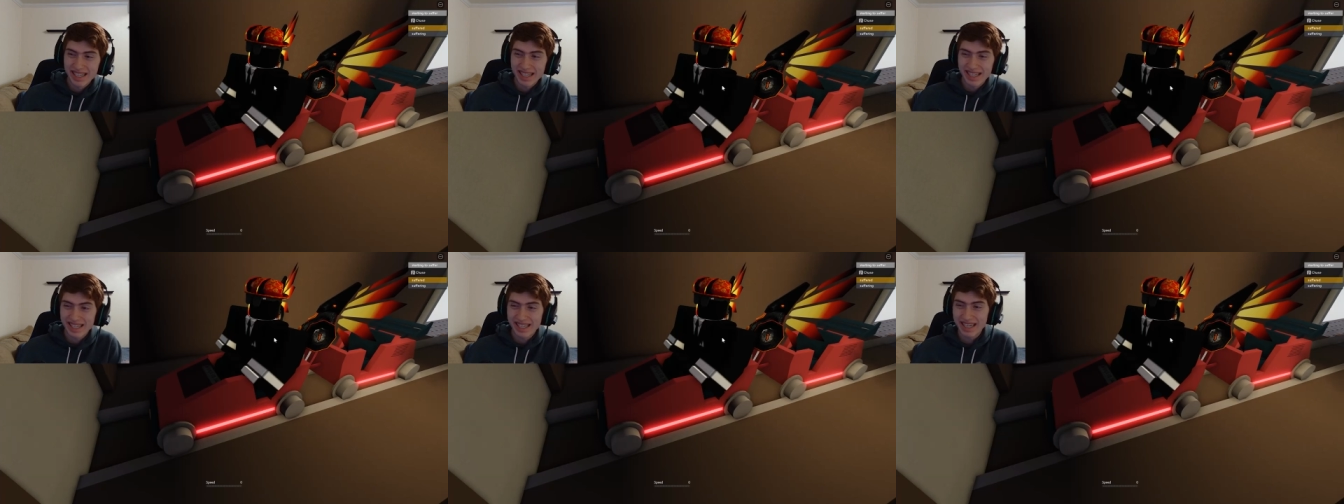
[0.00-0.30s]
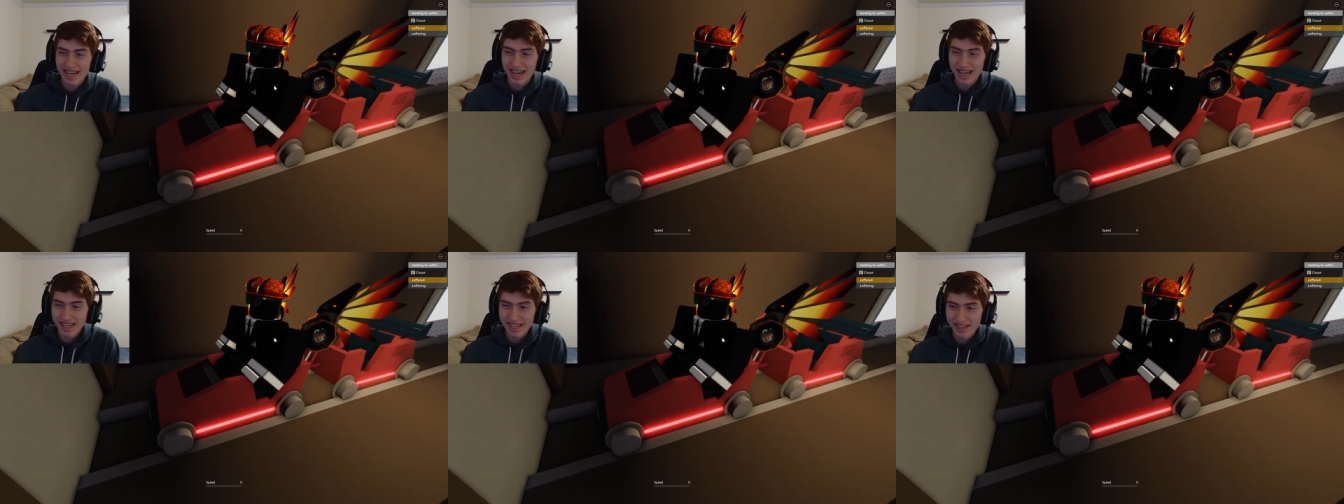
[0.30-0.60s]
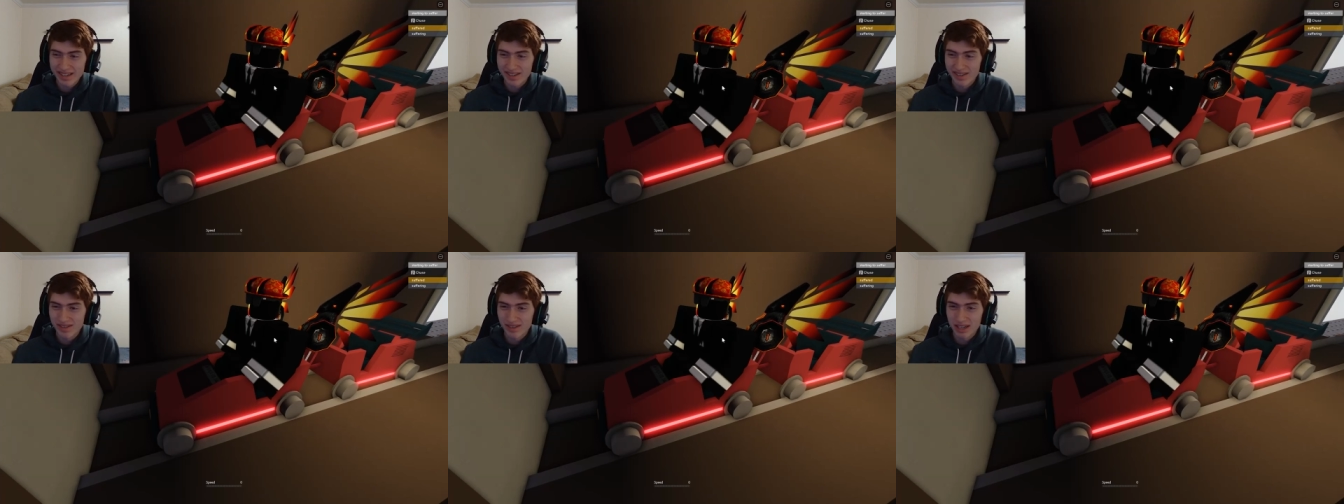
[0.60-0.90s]
It kind
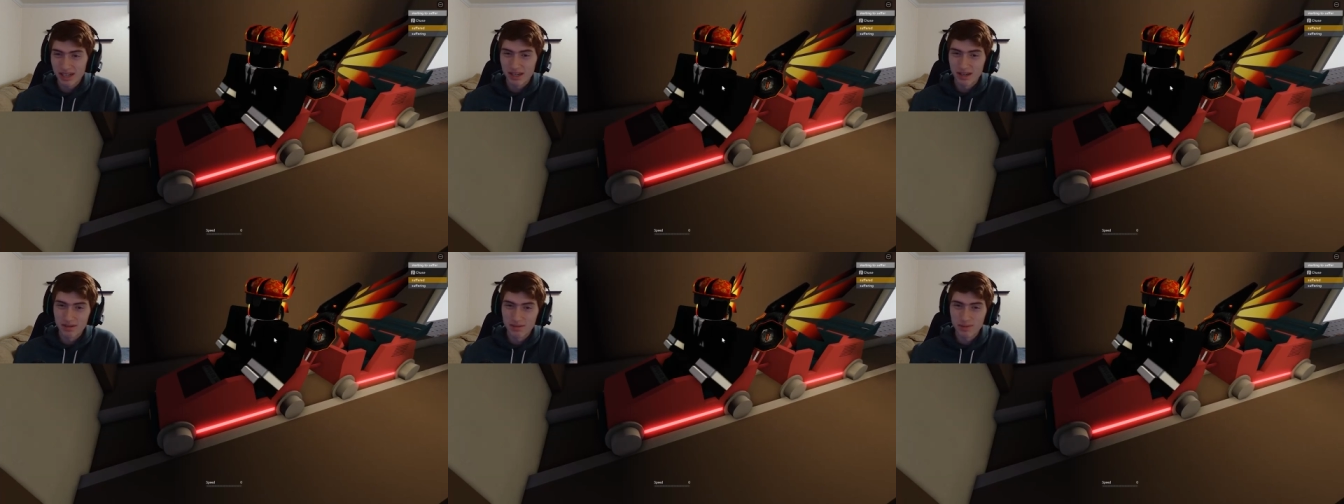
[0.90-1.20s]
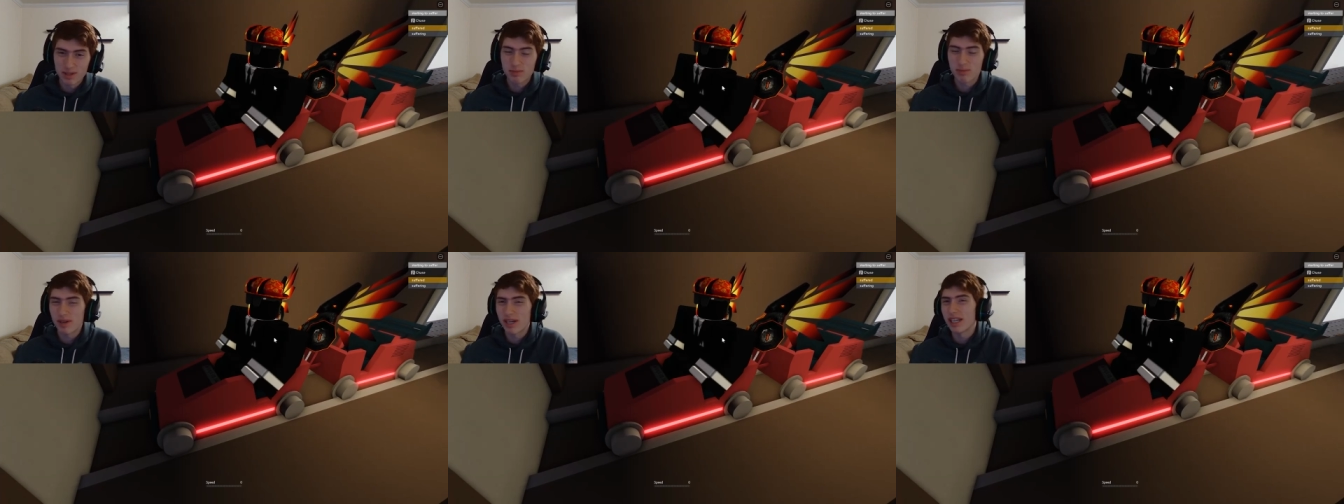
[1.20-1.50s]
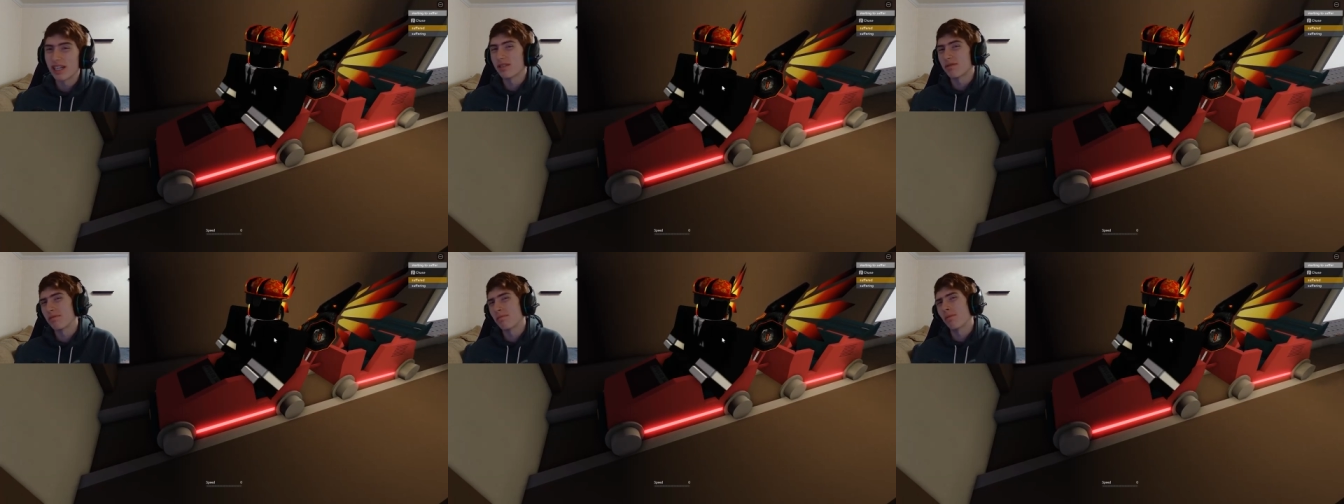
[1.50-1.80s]
of um,
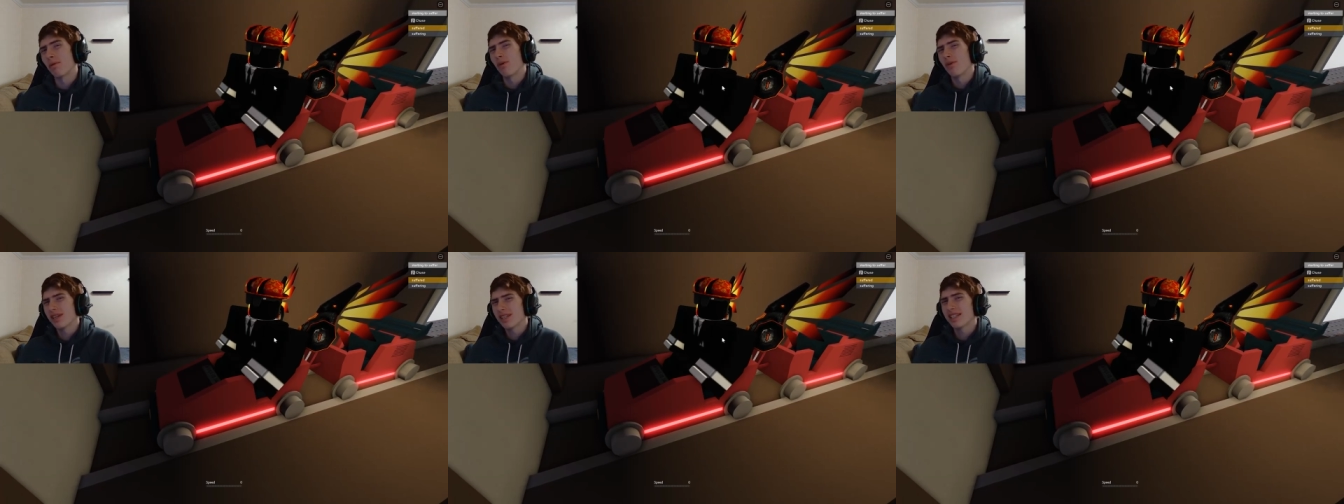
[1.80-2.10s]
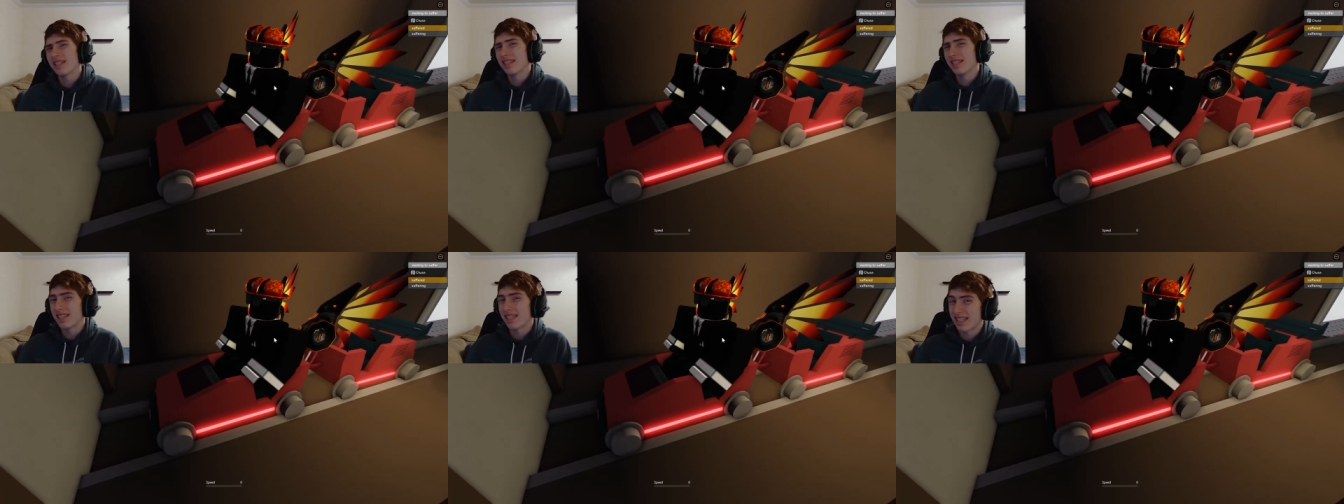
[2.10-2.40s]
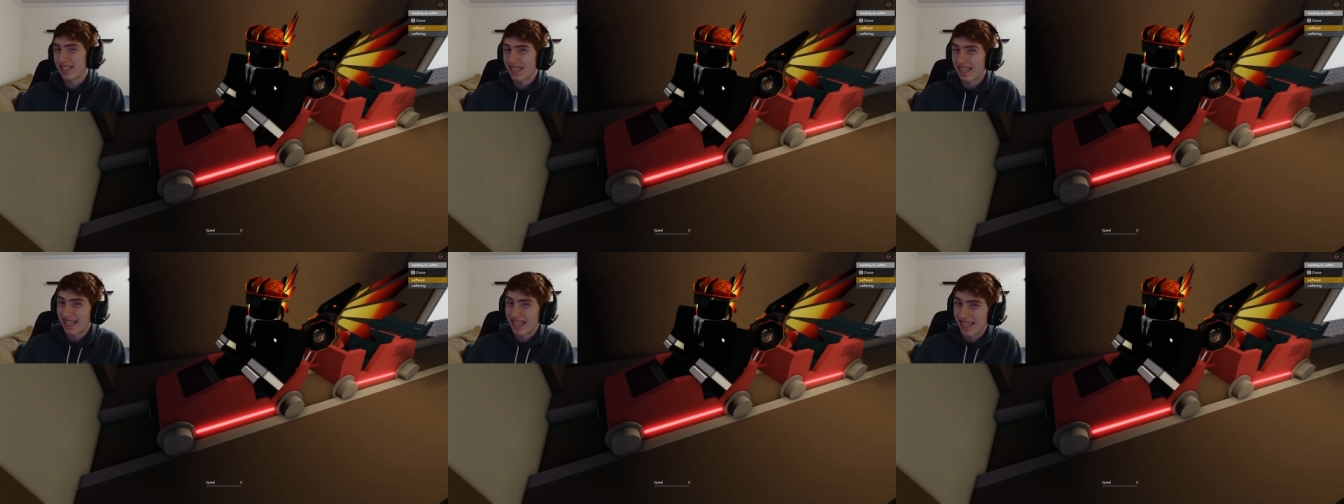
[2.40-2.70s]
sprays
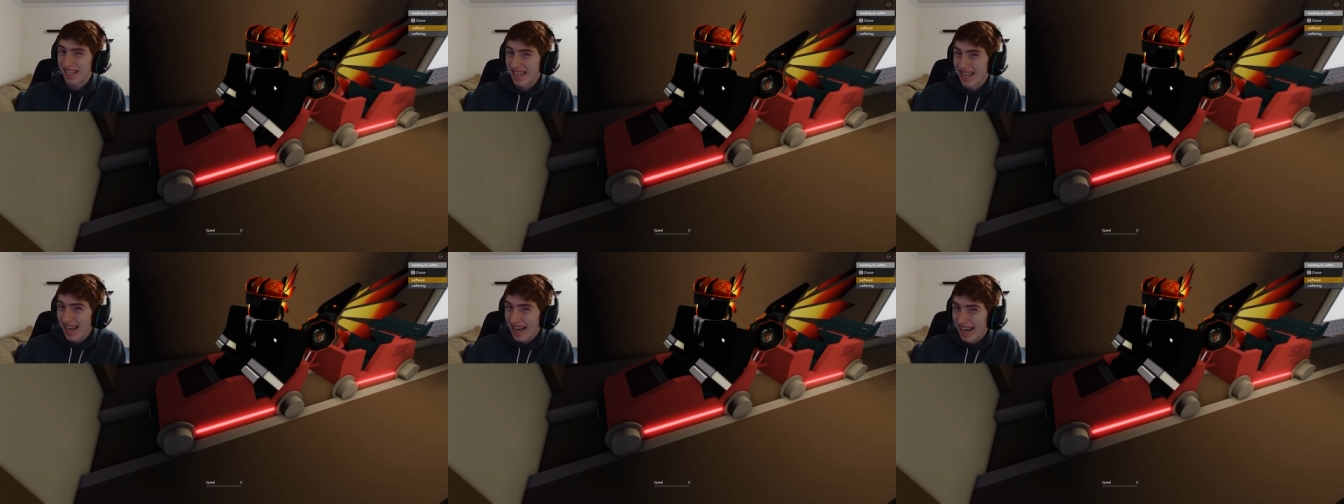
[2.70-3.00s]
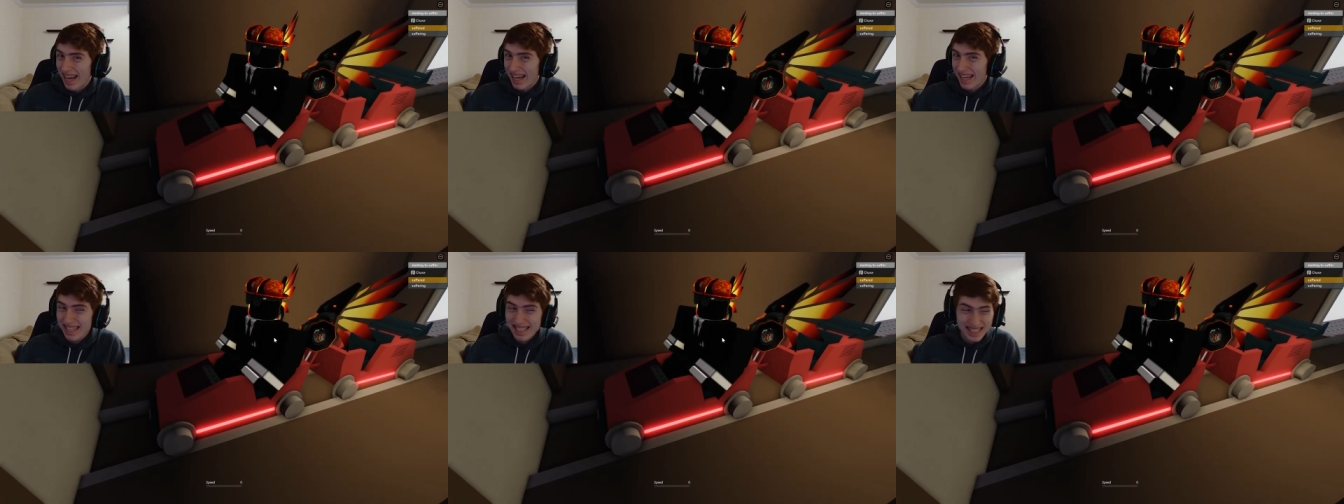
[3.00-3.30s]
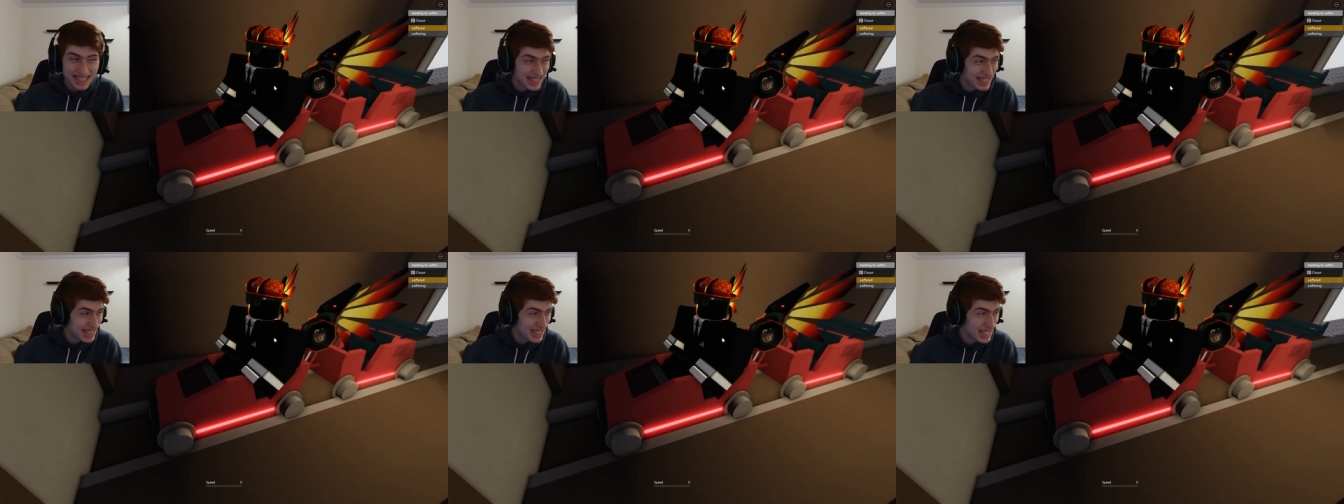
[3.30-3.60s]
poisonous
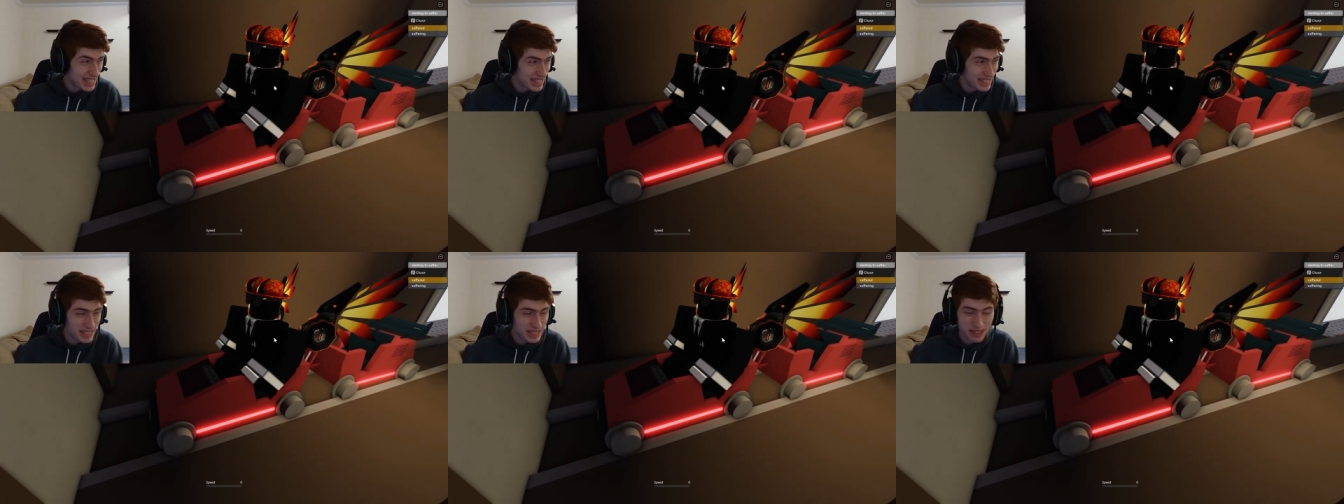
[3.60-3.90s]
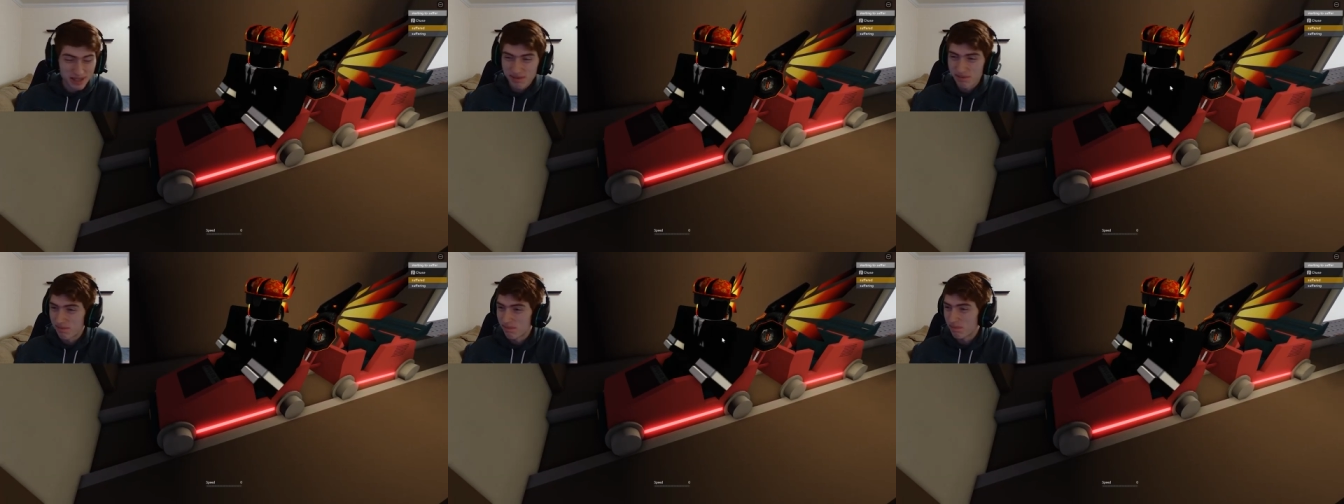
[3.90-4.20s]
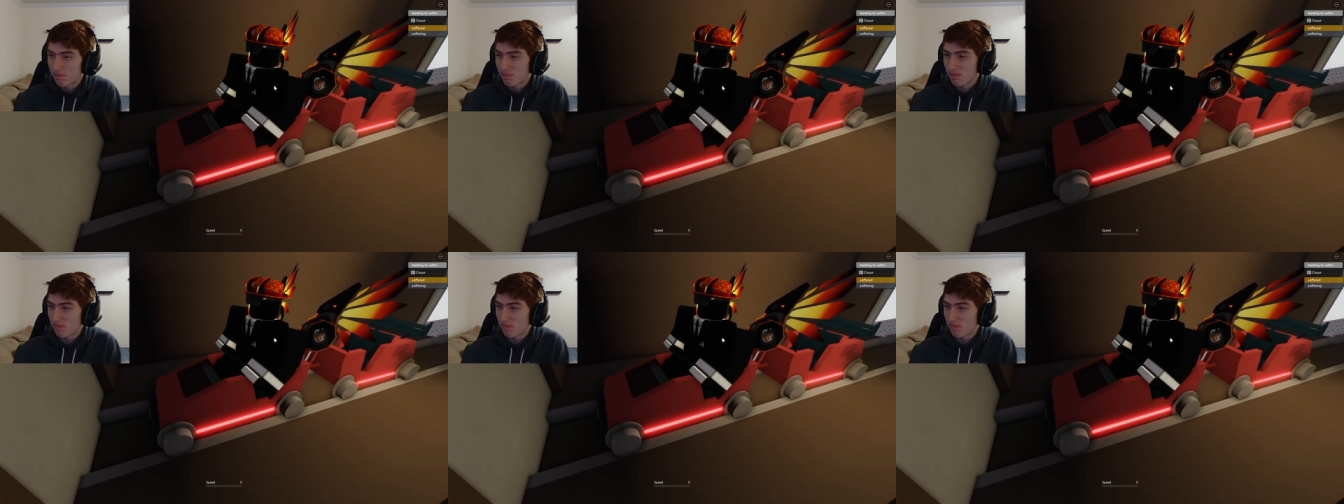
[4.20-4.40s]
gas, um,